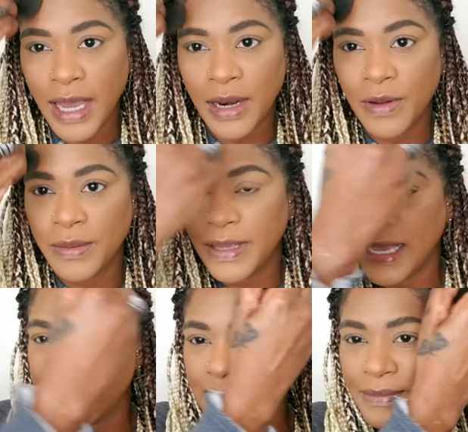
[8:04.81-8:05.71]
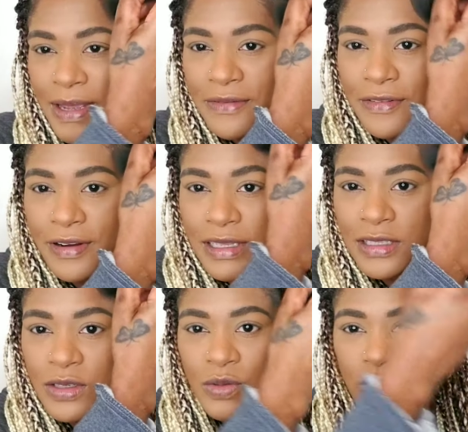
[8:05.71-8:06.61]
I don't want to be asking my
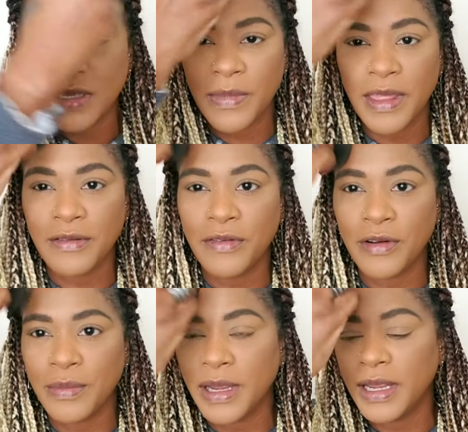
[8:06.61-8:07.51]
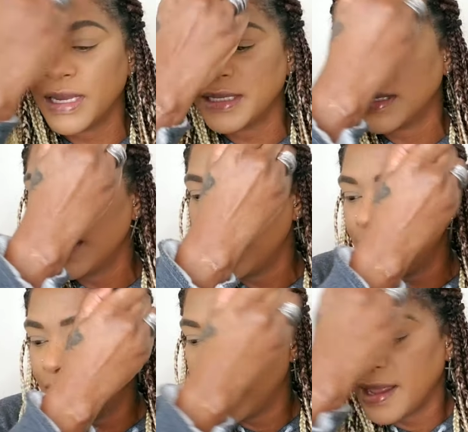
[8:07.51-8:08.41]
friend to do something for me because
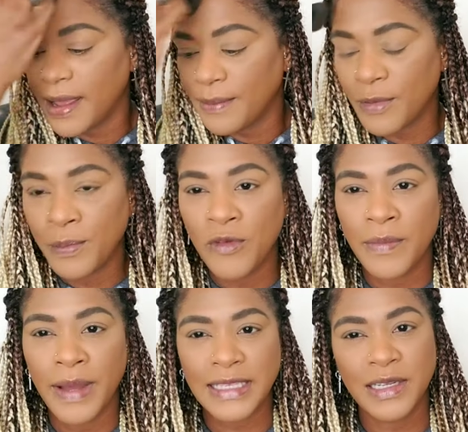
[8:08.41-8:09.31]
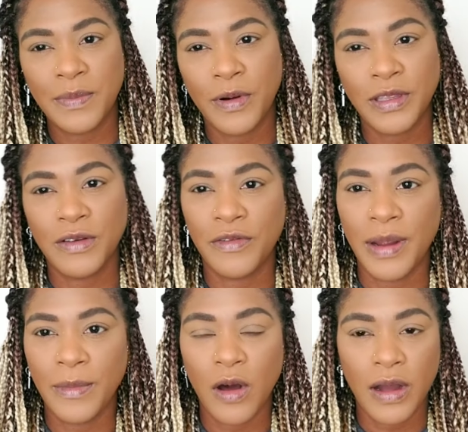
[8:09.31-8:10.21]
I'm moving back to the point of
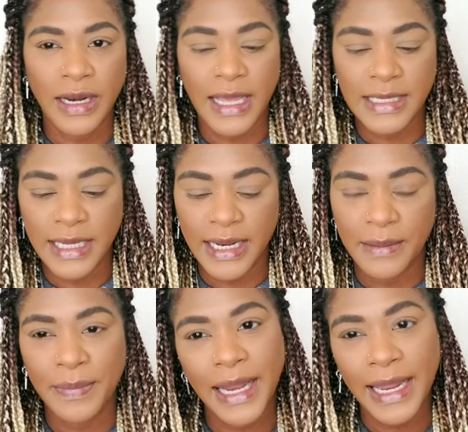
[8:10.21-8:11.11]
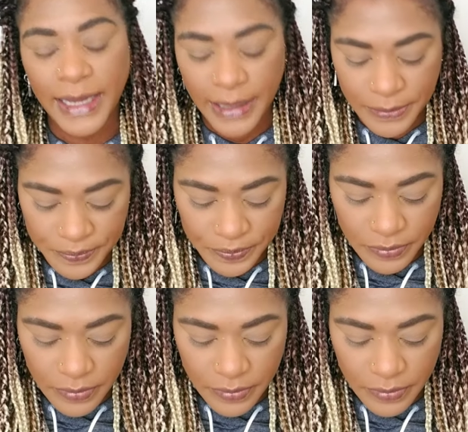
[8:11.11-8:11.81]
where I'm organizing and I'm planning,